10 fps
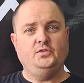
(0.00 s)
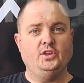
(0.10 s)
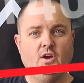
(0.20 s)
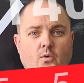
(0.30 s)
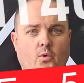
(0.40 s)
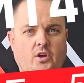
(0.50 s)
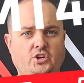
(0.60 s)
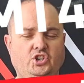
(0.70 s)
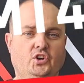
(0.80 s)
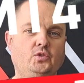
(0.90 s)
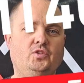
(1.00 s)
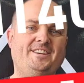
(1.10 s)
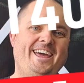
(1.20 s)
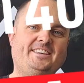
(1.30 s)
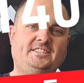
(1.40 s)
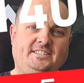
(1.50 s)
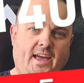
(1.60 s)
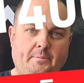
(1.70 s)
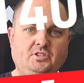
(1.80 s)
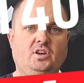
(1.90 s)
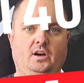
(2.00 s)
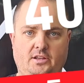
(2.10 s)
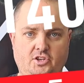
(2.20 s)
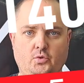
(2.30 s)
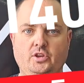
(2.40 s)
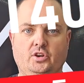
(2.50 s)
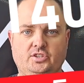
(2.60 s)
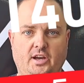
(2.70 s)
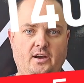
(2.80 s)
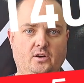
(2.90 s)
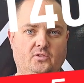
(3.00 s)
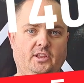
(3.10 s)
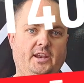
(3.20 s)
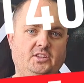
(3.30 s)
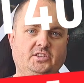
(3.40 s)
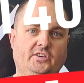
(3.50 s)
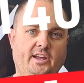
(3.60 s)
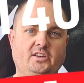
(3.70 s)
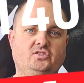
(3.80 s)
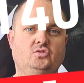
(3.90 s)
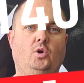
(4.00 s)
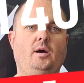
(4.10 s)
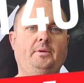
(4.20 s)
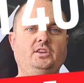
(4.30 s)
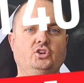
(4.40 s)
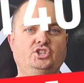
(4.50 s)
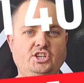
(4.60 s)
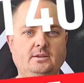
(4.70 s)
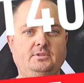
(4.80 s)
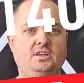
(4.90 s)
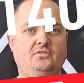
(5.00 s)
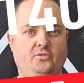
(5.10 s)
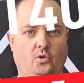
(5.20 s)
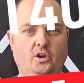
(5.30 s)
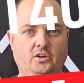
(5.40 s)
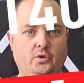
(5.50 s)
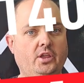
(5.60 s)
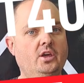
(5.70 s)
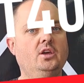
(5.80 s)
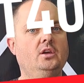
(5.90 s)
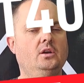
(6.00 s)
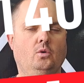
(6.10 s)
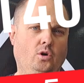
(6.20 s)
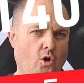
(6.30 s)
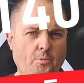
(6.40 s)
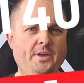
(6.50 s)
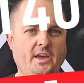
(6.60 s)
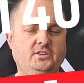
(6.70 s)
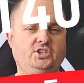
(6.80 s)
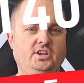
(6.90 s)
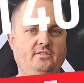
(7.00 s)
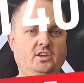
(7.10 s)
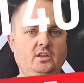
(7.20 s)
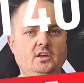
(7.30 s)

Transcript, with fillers: video, we're going to show you the next steps on doing your Tahoe overlanding solid axle swap in your GMT 400 or OBS Chevy.